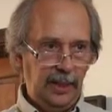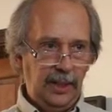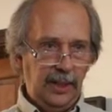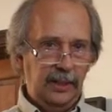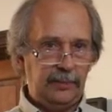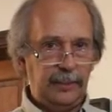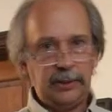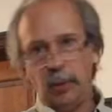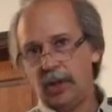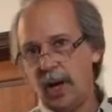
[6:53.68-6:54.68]
It's
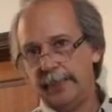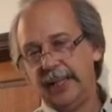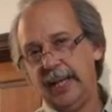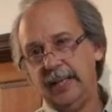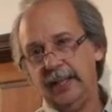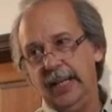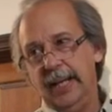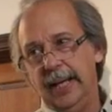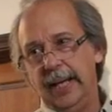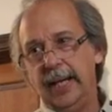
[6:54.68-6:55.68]
much more complicated,
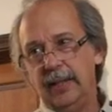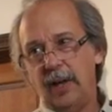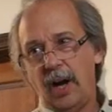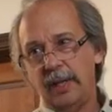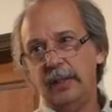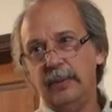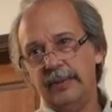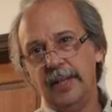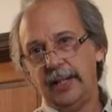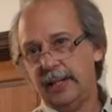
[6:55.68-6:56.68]
and auto
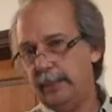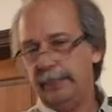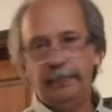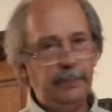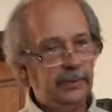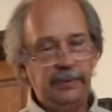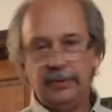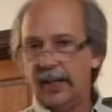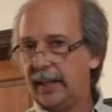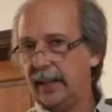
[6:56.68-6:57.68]
is
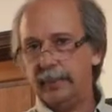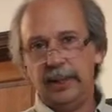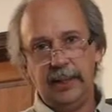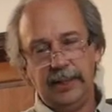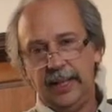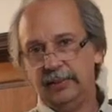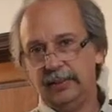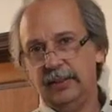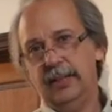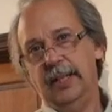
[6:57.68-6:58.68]
just not going to be an
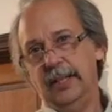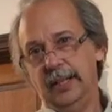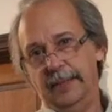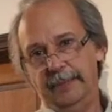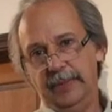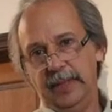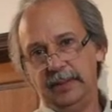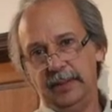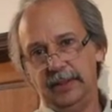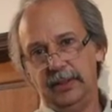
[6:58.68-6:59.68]
answer
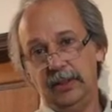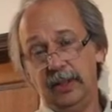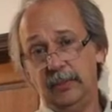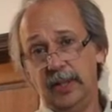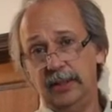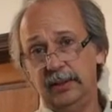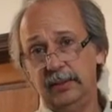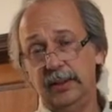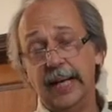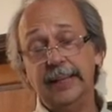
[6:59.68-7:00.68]
that you're going to want to
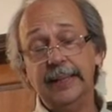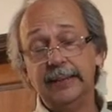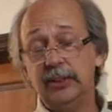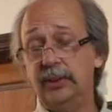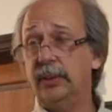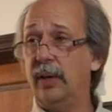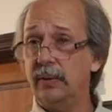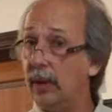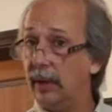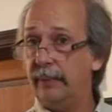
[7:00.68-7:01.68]
do unless you
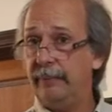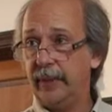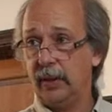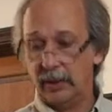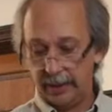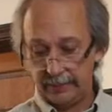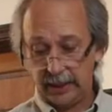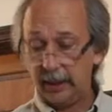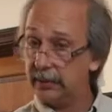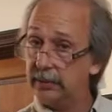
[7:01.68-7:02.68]
don't know, or the
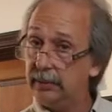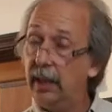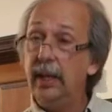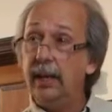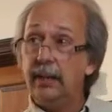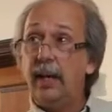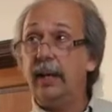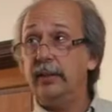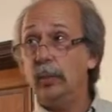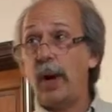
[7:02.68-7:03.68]
color.
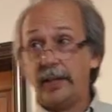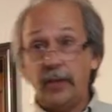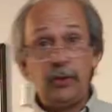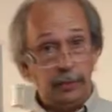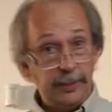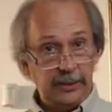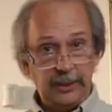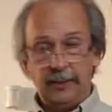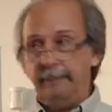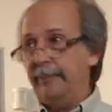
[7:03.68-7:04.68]
You're walking through a
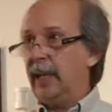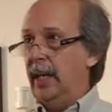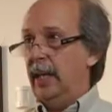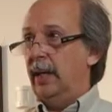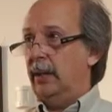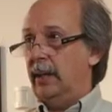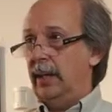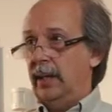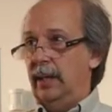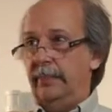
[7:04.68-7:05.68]
building,
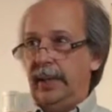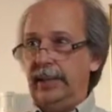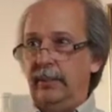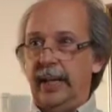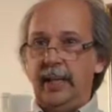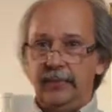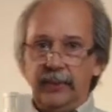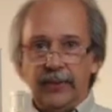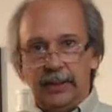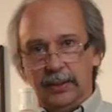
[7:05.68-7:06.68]
and you might have
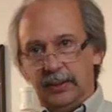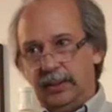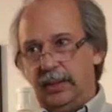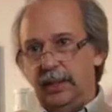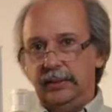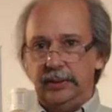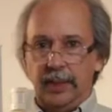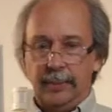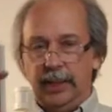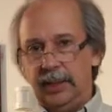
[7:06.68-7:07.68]
different colors
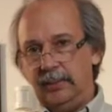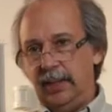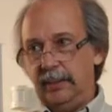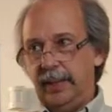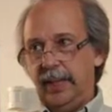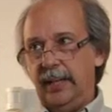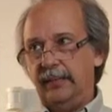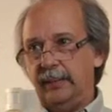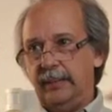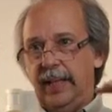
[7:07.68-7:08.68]
coming in, right? You might have
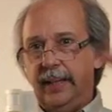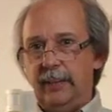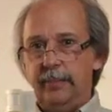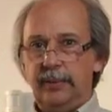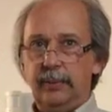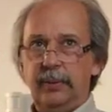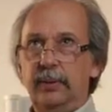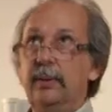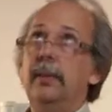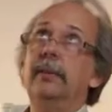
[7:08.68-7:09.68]
some daylight mixed with
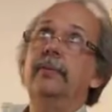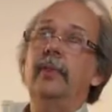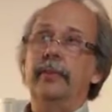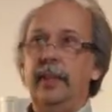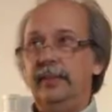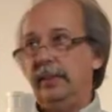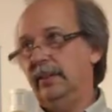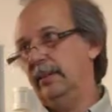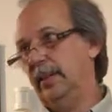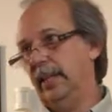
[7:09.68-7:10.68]

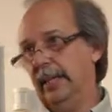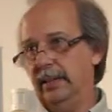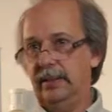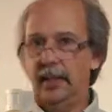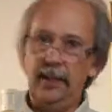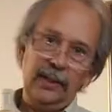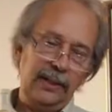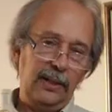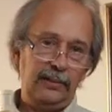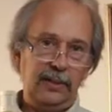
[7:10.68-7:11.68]
fluorescent and
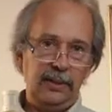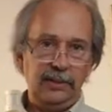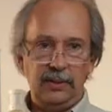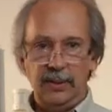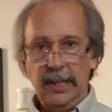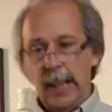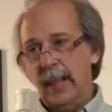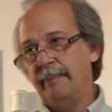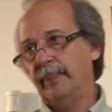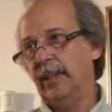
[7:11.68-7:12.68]
incandescent, or
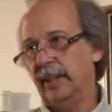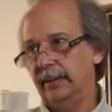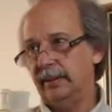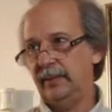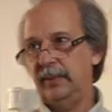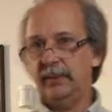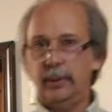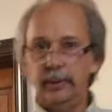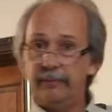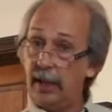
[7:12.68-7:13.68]
there's even
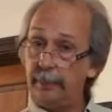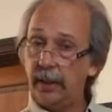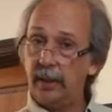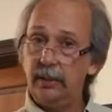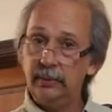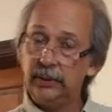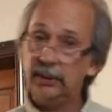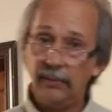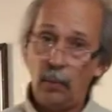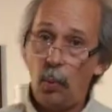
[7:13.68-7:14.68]
sodium vapor, which
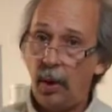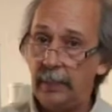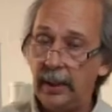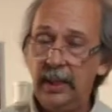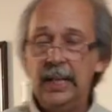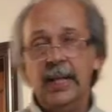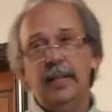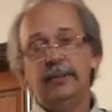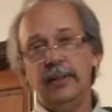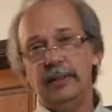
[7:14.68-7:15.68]
is even warmer.
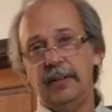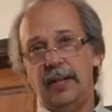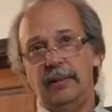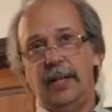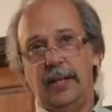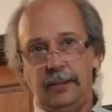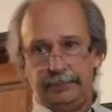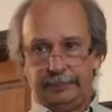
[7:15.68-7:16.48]
So there are,